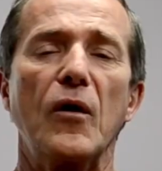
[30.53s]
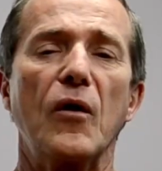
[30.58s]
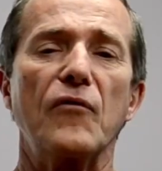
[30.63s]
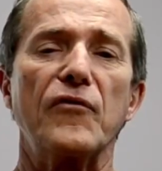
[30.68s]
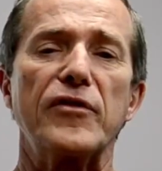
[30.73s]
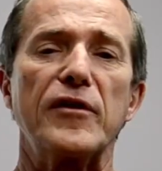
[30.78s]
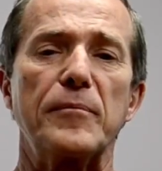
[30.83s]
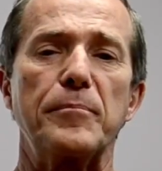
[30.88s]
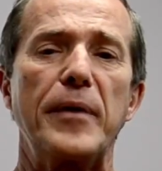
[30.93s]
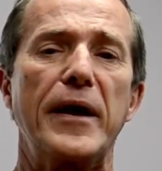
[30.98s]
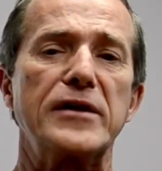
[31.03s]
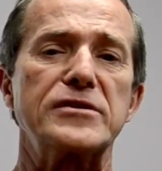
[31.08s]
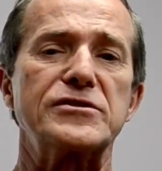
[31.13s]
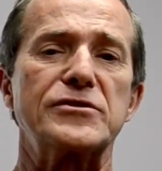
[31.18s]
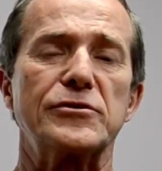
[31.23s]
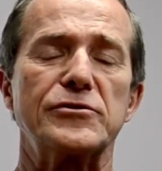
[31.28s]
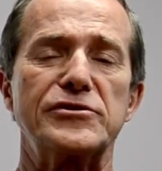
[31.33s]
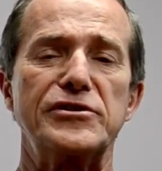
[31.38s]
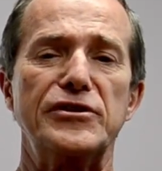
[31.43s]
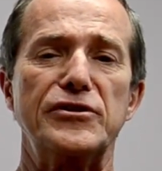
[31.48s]
Over the past
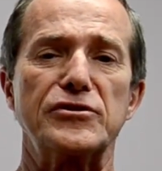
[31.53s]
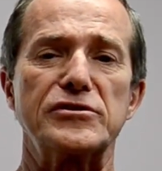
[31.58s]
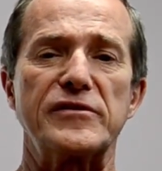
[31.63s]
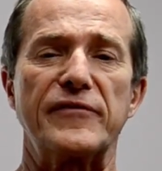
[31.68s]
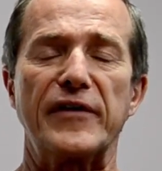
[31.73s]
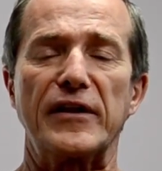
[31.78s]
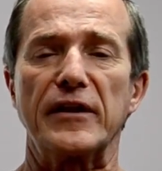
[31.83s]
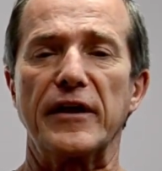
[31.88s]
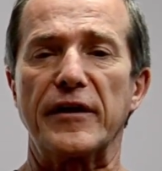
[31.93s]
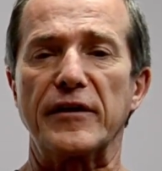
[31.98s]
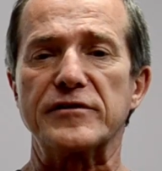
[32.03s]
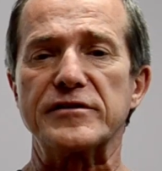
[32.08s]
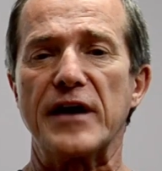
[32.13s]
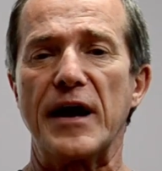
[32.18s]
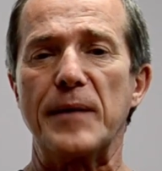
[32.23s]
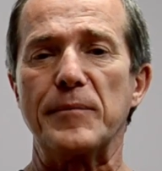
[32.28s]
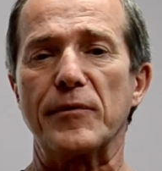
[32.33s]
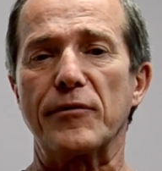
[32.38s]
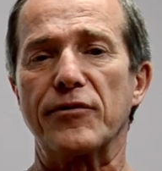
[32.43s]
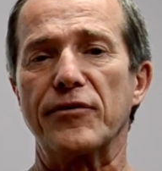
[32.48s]
13 years, I've had a lot of
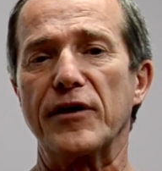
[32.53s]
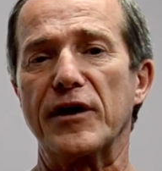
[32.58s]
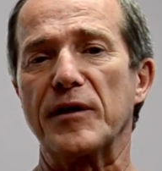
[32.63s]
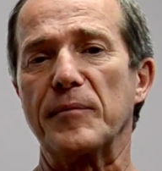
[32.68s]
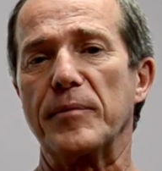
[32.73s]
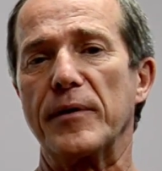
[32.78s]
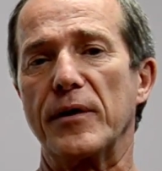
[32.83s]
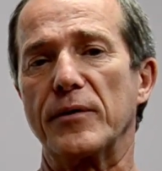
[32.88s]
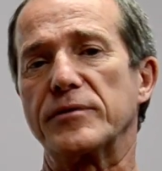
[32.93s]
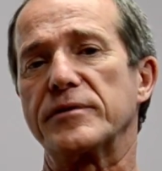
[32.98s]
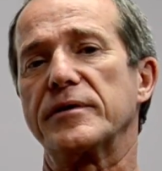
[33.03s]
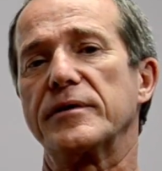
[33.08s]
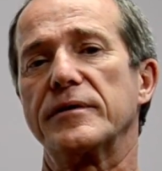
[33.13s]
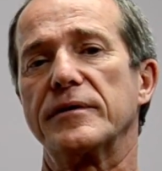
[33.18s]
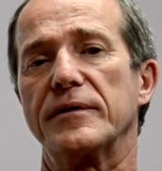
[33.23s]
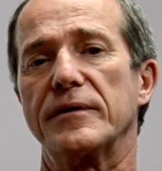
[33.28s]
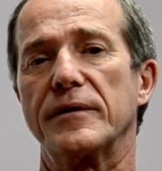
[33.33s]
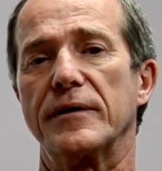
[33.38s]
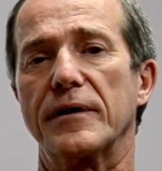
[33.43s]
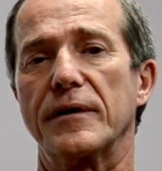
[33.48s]
time to think about
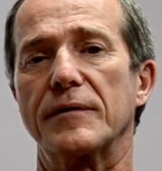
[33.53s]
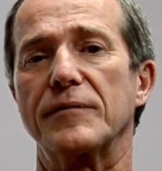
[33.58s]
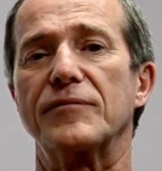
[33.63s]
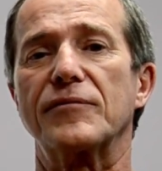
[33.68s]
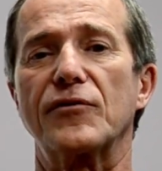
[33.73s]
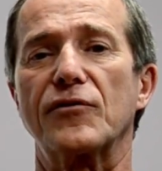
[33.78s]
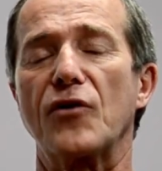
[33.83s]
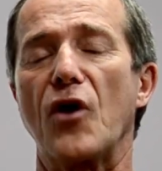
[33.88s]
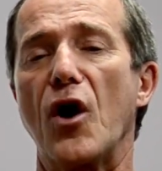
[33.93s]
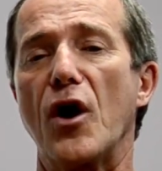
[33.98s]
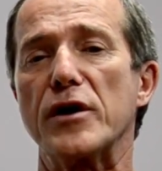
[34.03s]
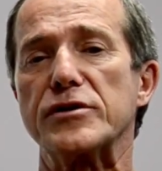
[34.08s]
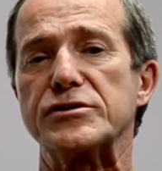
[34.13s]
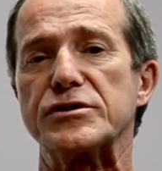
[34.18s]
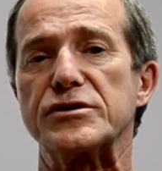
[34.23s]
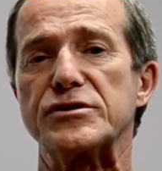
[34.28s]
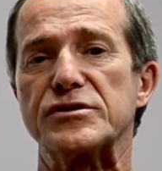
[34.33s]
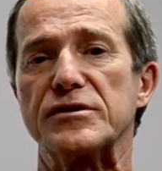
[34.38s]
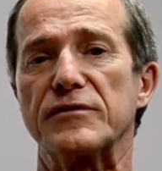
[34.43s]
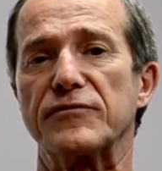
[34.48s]

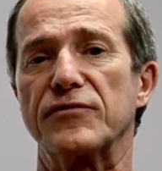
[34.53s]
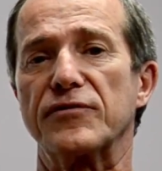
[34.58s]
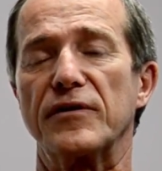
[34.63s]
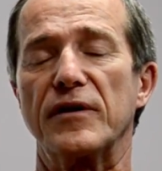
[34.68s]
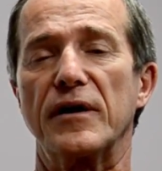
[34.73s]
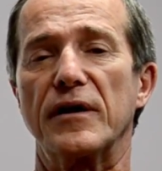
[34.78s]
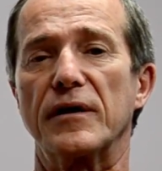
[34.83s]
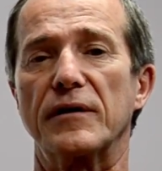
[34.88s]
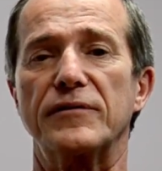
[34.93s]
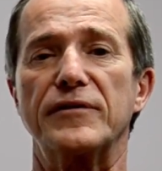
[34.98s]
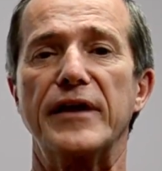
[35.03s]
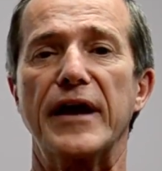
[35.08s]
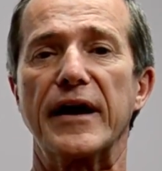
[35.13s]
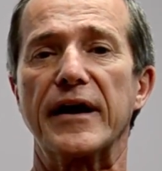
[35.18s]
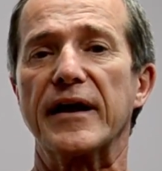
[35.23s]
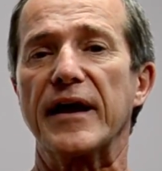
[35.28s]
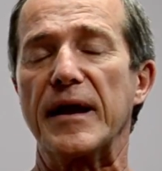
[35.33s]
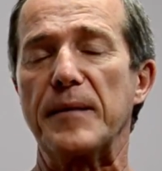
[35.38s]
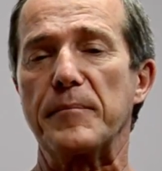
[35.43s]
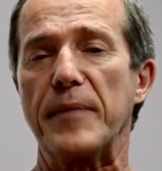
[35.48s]
causes of
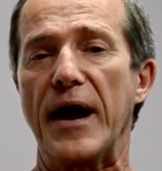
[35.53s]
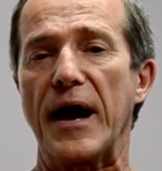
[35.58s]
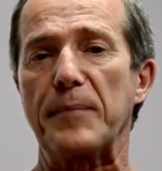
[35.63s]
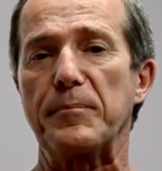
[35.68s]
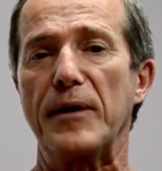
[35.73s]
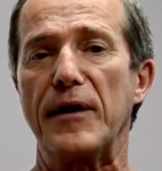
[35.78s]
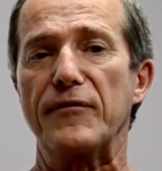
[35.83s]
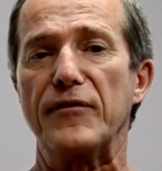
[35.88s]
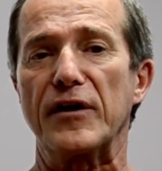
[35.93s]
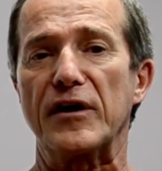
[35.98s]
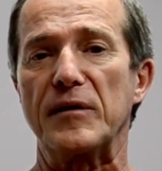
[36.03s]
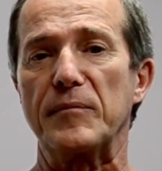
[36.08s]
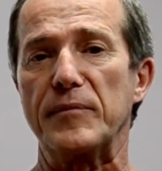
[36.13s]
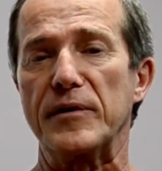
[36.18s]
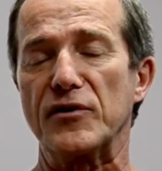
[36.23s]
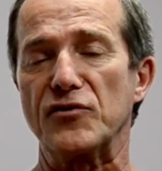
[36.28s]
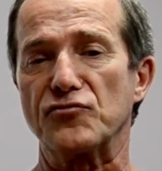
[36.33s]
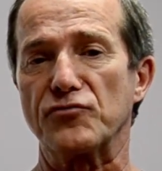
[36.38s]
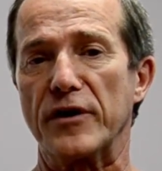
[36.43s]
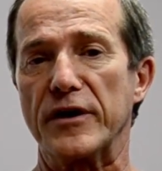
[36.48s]
neck and back pain that can
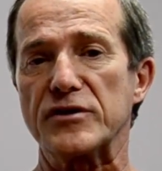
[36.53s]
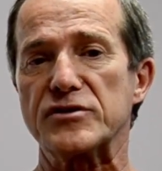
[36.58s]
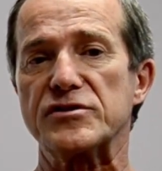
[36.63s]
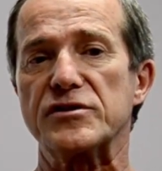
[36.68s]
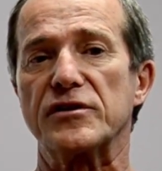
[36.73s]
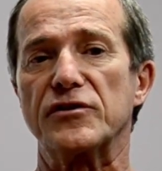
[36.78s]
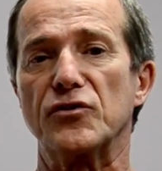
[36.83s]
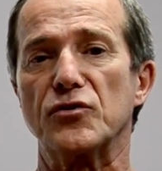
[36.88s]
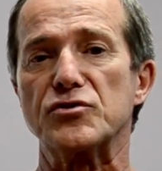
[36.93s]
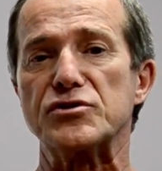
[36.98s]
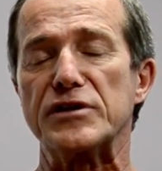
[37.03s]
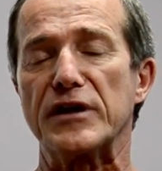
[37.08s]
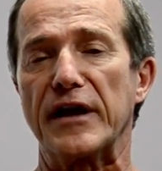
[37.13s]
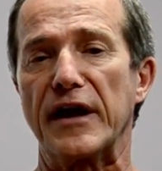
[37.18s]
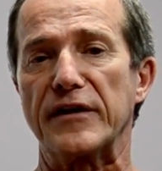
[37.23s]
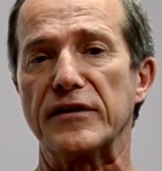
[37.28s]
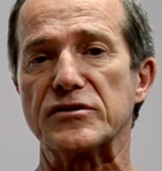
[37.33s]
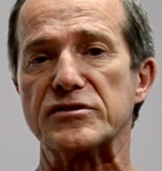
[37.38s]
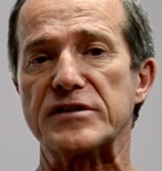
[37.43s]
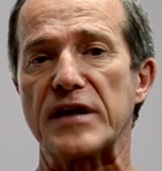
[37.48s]
be addressed using
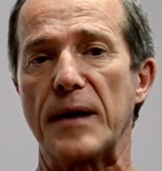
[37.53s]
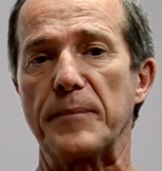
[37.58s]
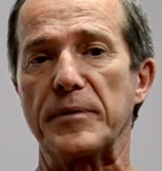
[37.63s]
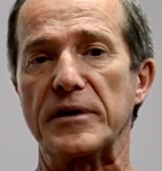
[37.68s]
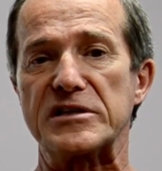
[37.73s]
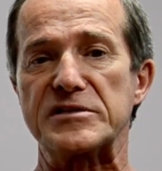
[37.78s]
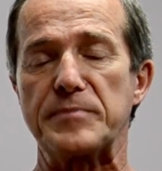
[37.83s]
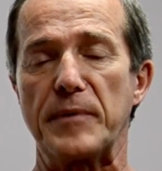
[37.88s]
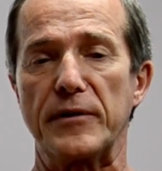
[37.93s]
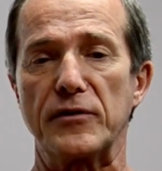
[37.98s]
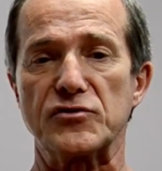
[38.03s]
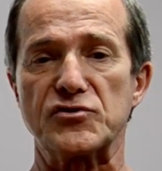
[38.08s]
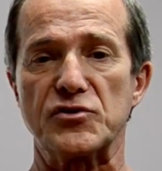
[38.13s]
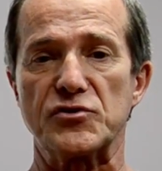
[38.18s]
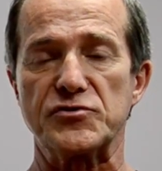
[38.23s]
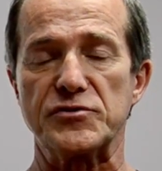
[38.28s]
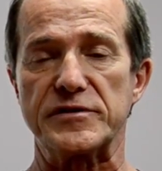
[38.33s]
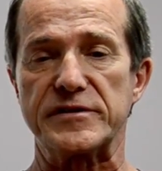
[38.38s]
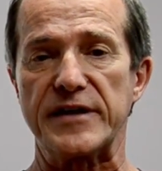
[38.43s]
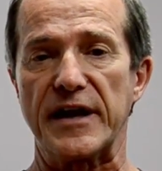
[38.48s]
endoscopic spinal
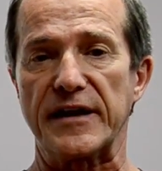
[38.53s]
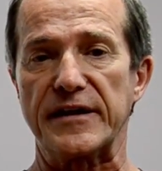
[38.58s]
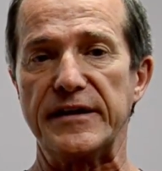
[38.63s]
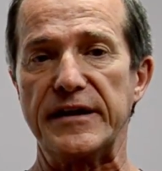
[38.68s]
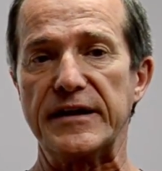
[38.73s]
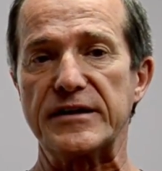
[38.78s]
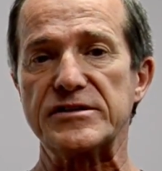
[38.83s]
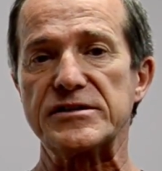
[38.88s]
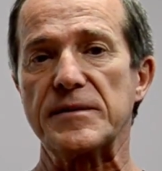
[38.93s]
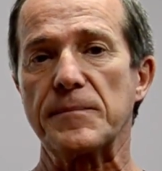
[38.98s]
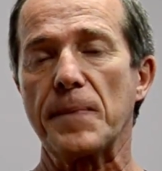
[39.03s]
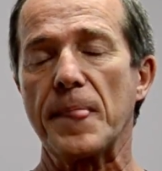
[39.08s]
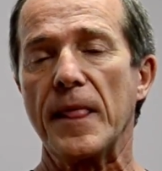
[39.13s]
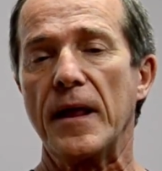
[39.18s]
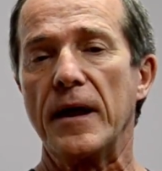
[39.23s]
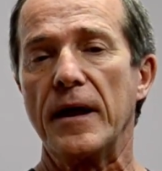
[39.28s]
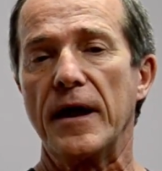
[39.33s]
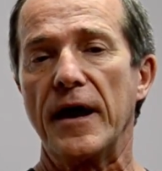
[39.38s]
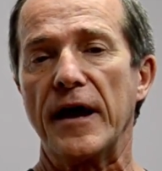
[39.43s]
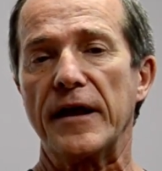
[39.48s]
surgery techniques,
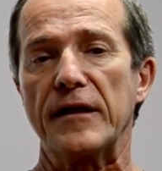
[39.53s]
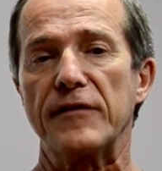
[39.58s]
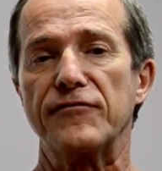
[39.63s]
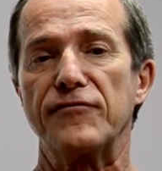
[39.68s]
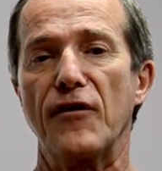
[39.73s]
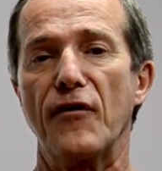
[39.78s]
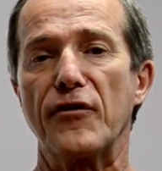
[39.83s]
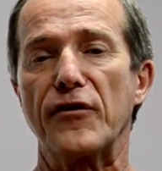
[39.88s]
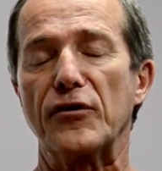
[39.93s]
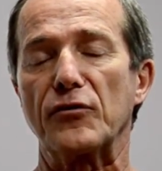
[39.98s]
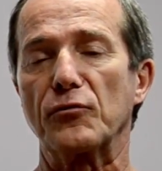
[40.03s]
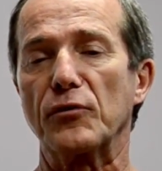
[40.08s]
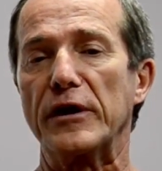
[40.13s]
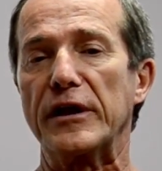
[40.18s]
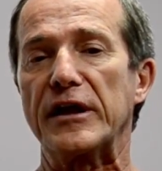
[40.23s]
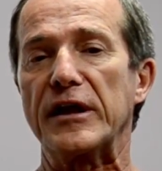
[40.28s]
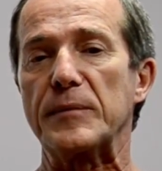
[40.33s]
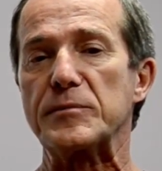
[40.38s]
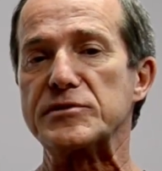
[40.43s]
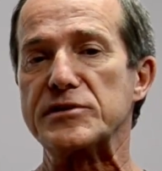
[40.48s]
and I found that it
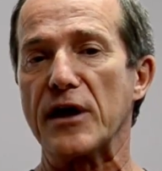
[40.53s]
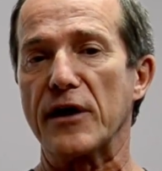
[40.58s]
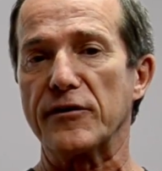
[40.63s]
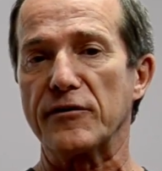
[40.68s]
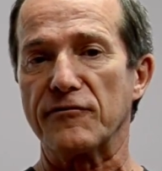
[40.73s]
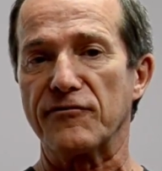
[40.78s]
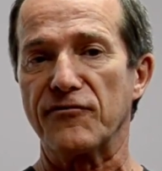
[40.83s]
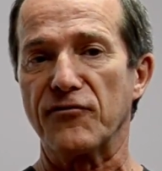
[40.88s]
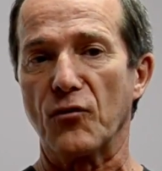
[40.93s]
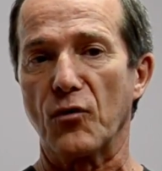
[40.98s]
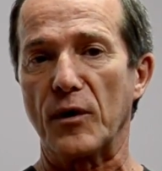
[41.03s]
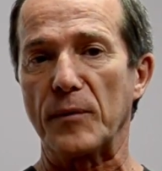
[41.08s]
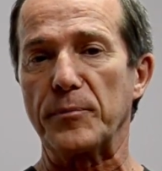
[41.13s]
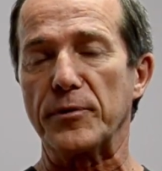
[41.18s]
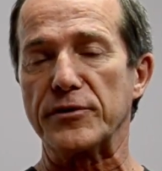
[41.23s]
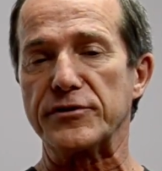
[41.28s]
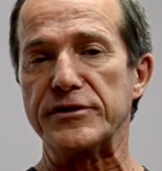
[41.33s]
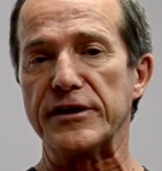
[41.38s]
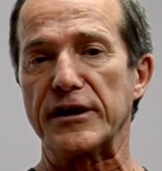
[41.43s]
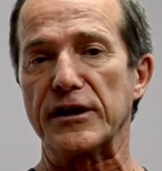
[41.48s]
really comes down to 4
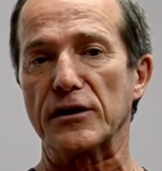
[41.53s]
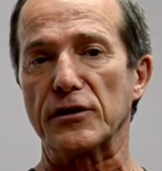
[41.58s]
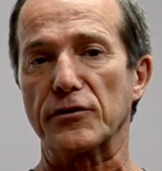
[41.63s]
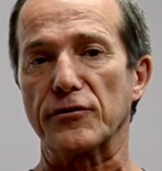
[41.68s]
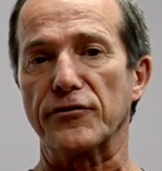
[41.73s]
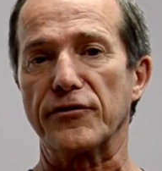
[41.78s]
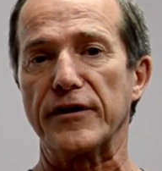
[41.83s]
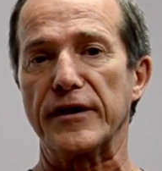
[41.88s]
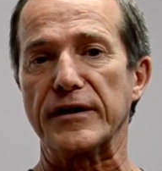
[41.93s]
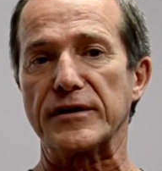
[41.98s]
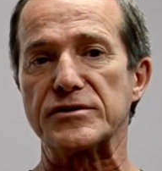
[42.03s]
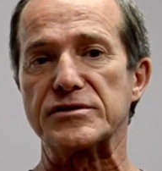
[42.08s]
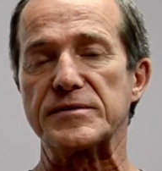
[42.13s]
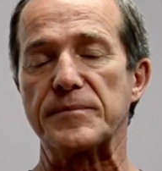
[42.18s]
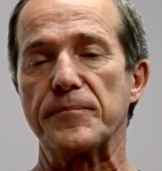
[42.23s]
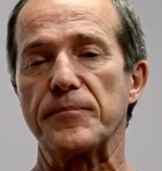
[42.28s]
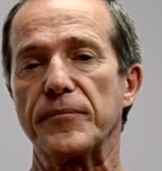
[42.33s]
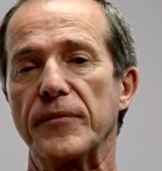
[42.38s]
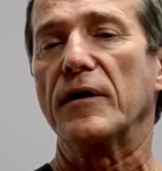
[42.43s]
particular things.